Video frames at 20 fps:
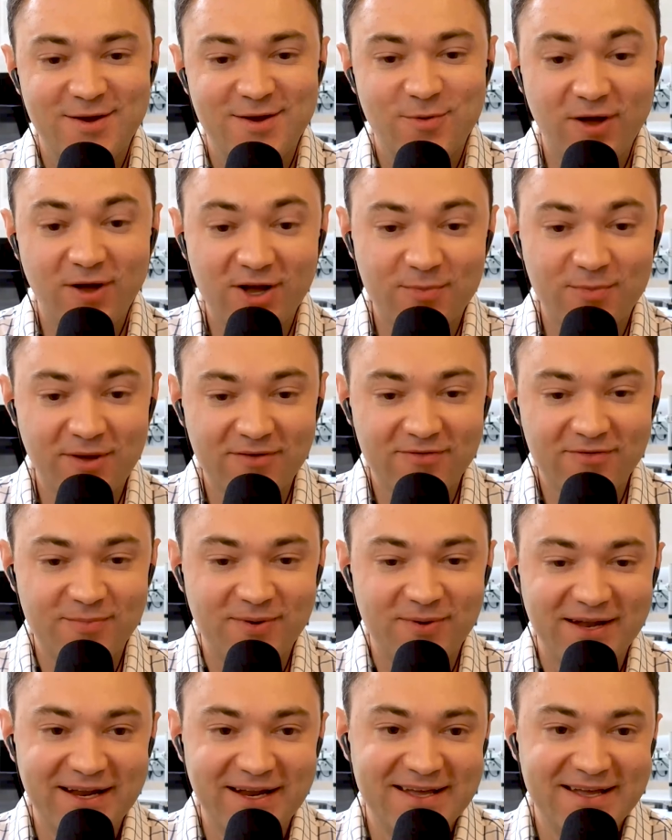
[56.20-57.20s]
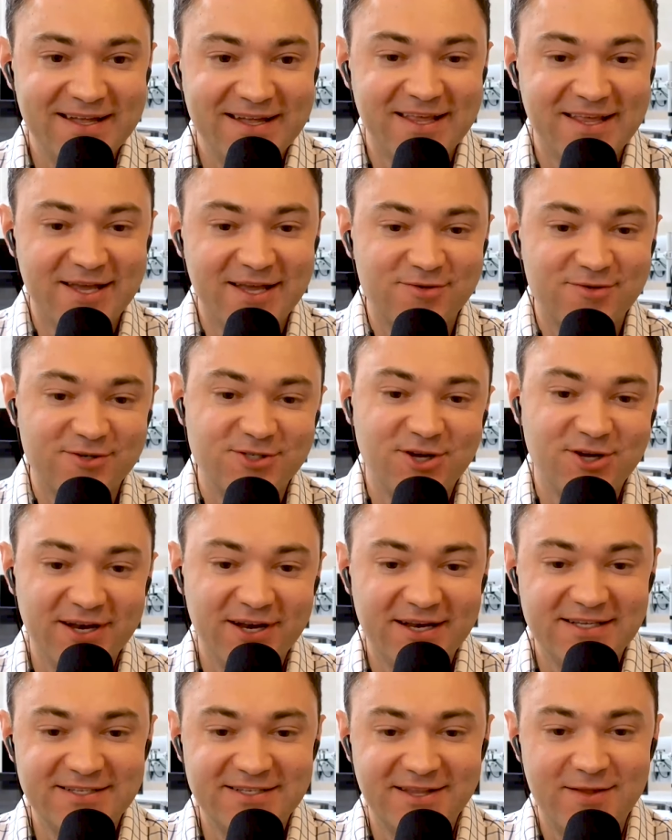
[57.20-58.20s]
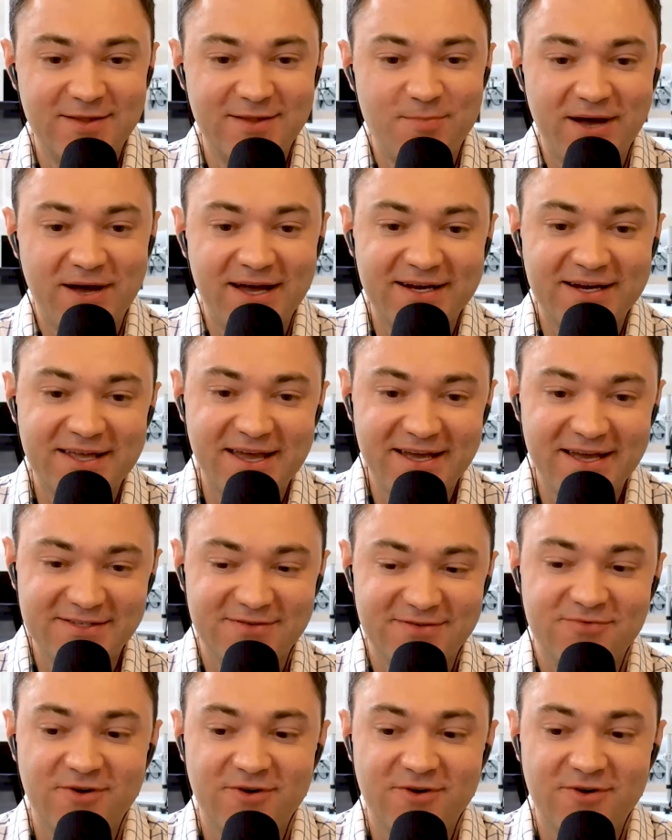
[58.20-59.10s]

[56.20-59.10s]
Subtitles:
Welcome, everybody. Thanks for joining us on the podcast.